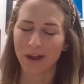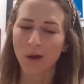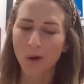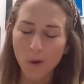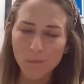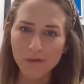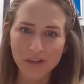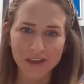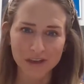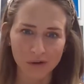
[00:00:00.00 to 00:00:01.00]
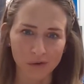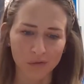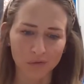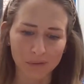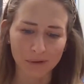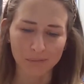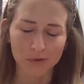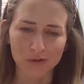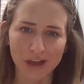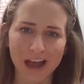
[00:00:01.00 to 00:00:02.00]
I hope that you'll
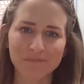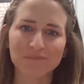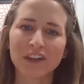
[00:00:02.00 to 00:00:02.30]
remember that.